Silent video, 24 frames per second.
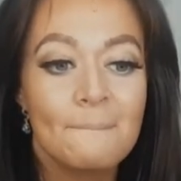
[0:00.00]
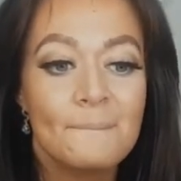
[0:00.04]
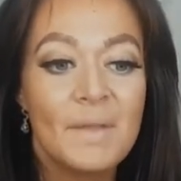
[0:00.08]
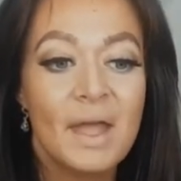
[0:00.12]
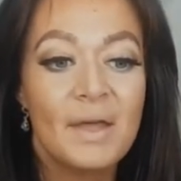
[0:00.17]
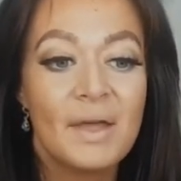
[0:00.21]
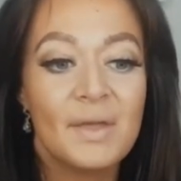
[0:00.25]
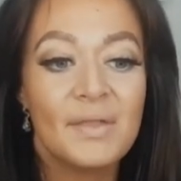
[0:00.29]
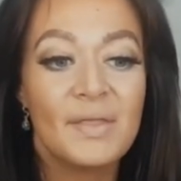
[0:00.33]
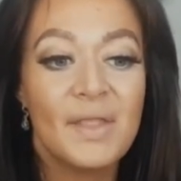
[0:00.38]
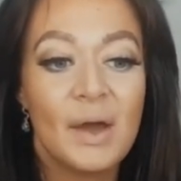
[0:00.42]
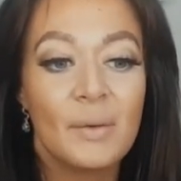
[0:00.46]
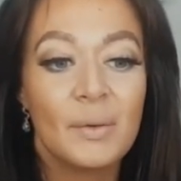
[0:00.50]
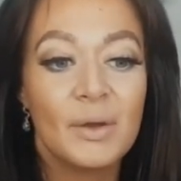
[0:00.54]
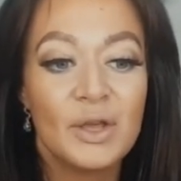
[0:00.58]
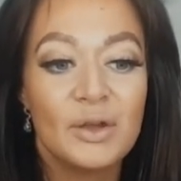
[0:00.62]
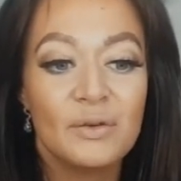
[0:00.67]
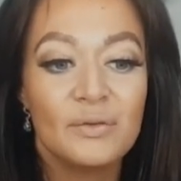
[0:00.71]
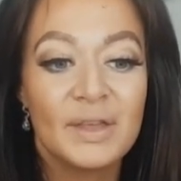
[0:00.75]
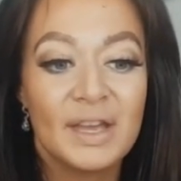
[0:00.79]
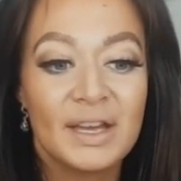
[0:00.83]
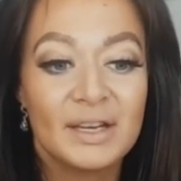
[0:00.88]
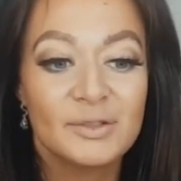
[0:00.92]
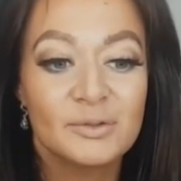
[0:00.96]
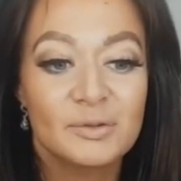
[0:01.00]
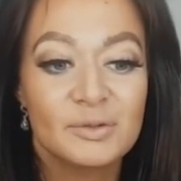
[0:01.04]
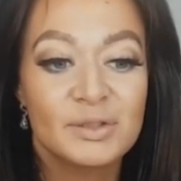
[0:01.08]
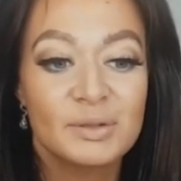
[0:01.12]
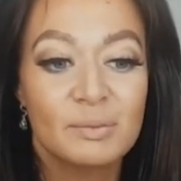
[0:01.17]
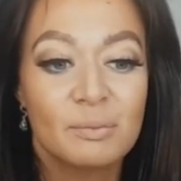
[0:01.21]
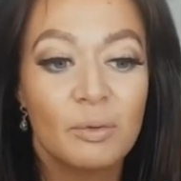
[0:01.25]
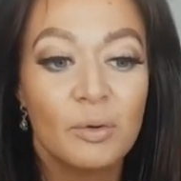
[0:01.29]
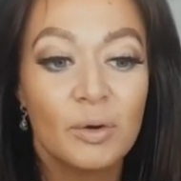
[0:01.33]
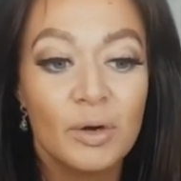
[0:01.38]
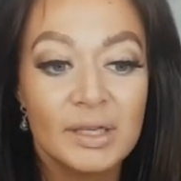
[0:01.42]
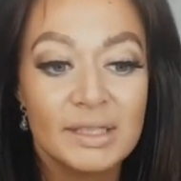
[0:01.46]
And then that way you have the extra
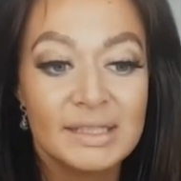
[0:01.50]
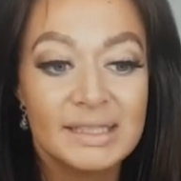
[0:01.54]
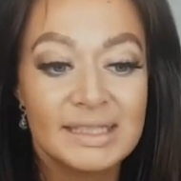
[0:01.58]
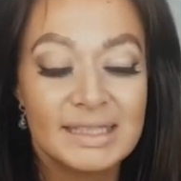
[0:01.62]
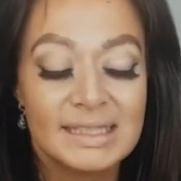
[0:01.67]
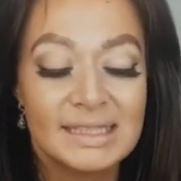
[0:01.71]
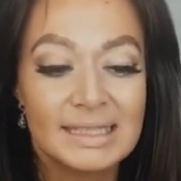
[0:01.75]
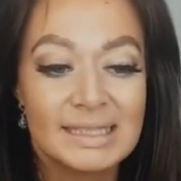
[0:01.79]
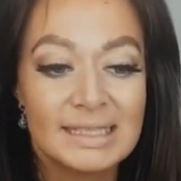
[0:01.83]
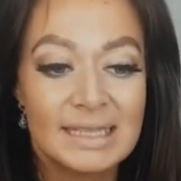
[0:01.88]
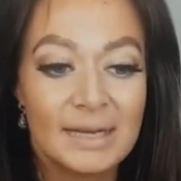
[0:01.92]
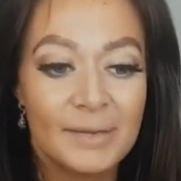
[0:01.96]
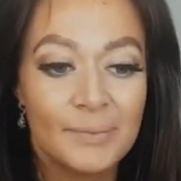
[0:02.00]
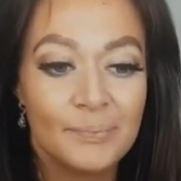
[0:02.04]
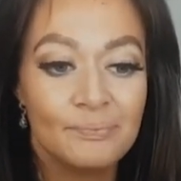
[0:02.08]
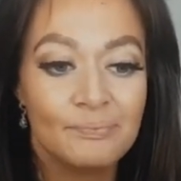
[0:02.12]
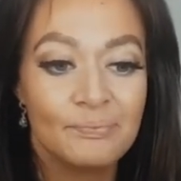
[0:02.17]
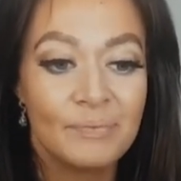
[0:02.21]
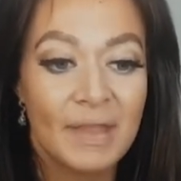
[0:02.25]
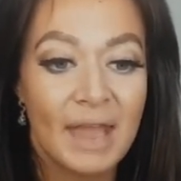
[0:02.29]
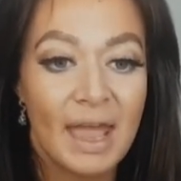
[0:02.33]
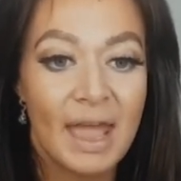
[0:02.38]
support system.